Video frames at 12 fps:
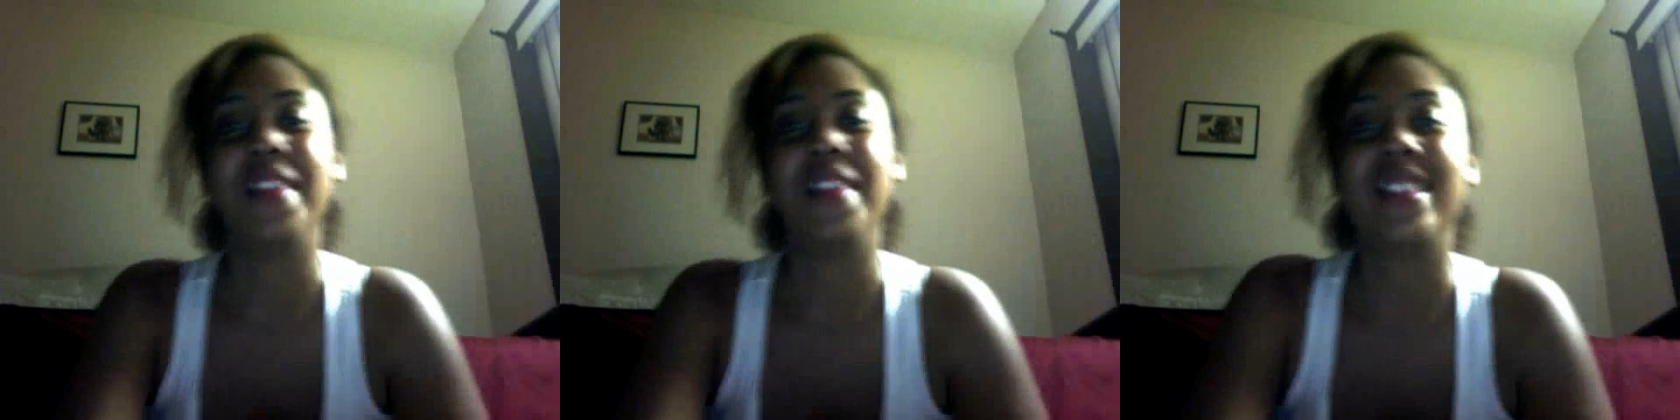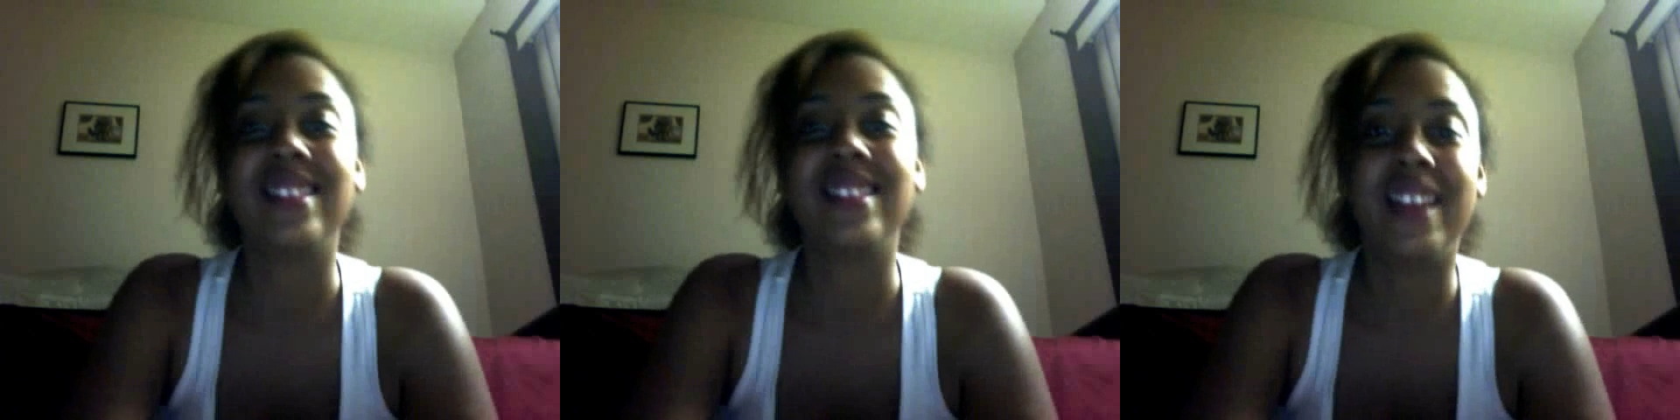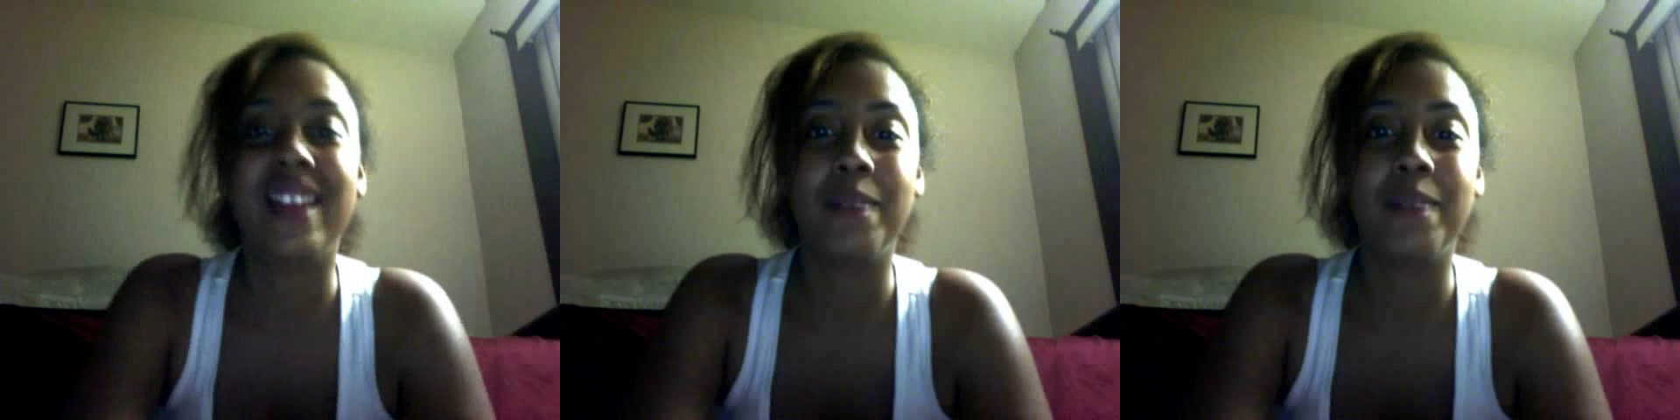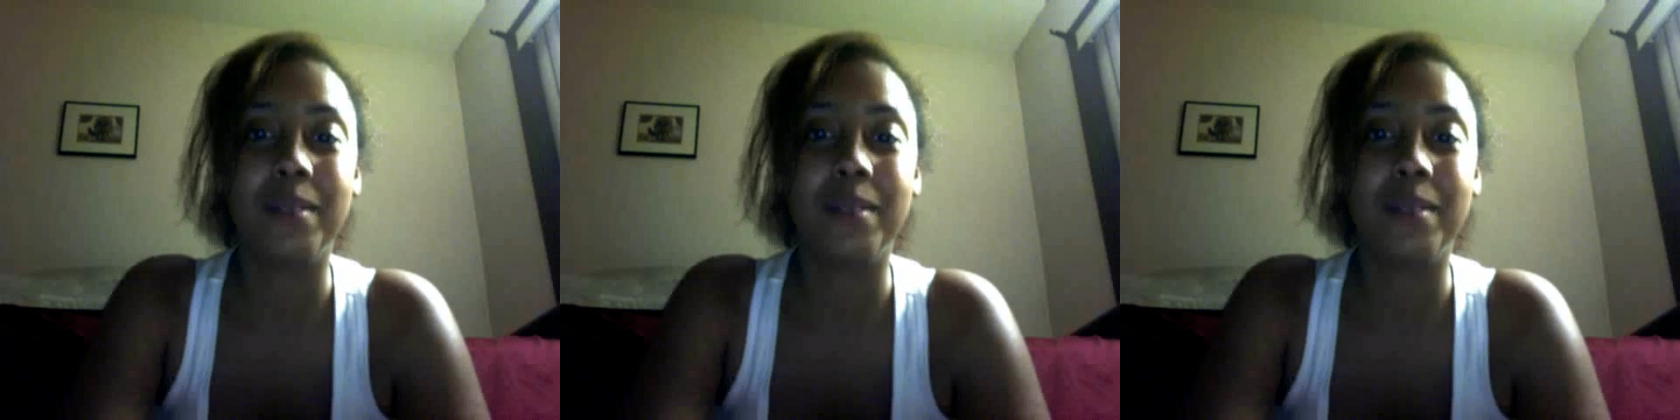this is
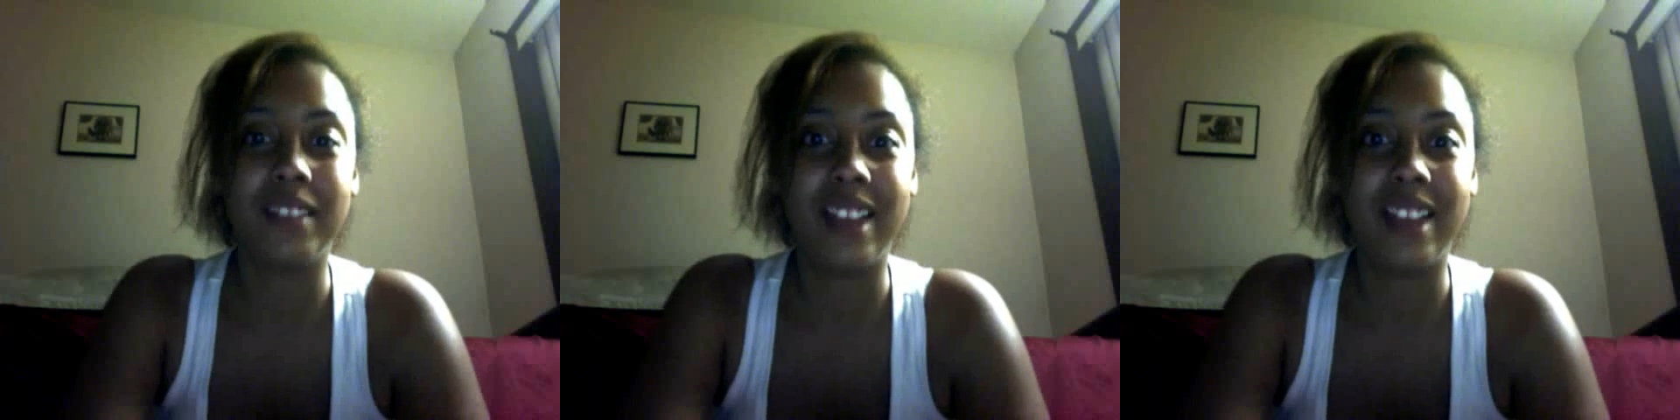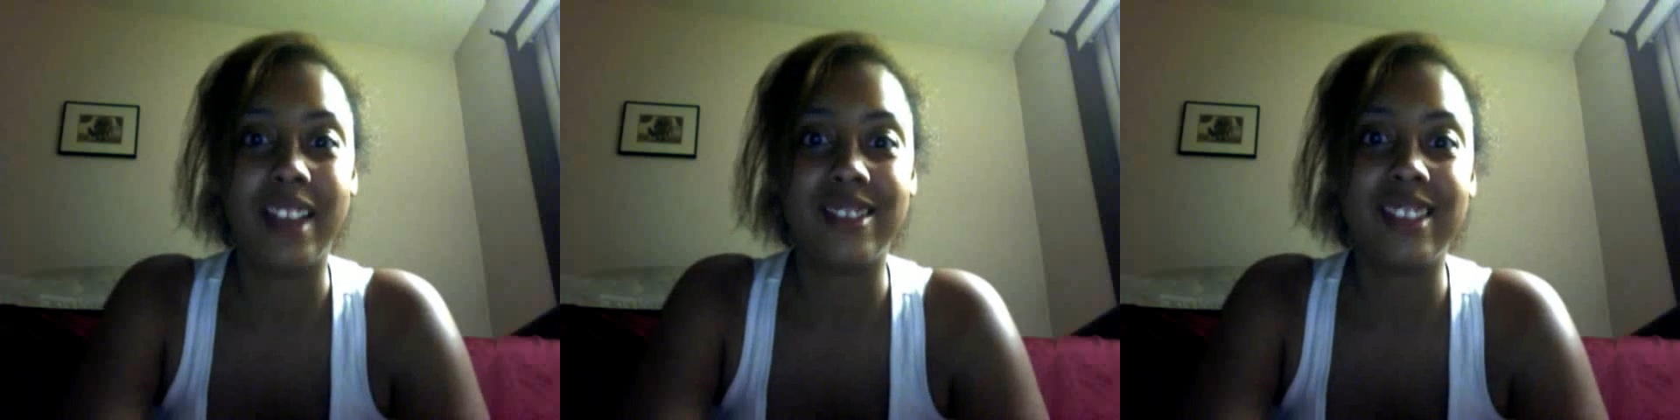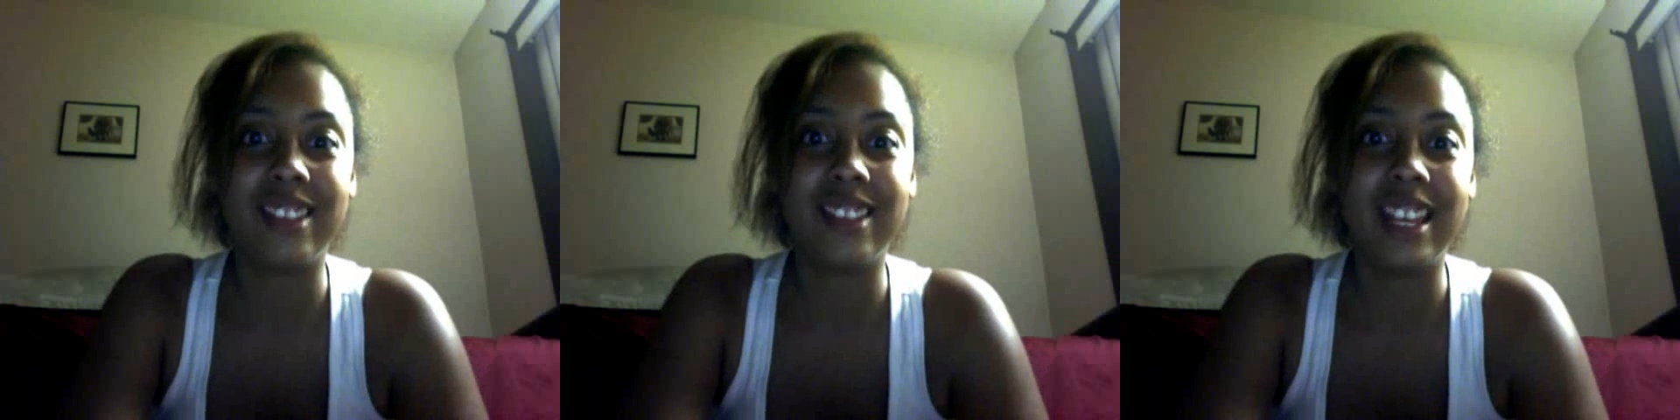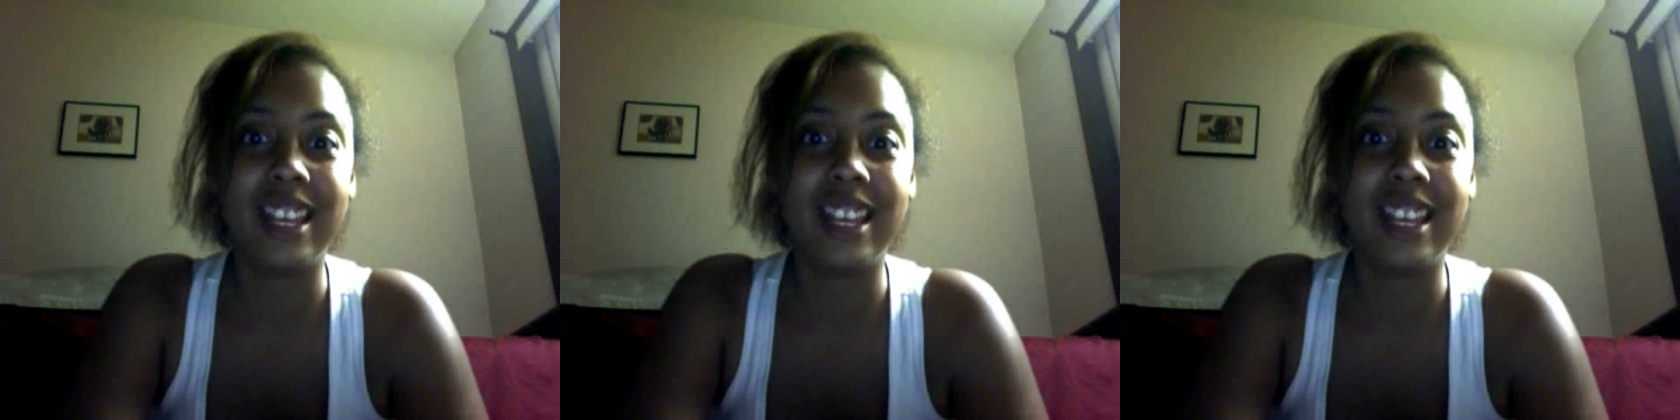Love Bubbles Naturally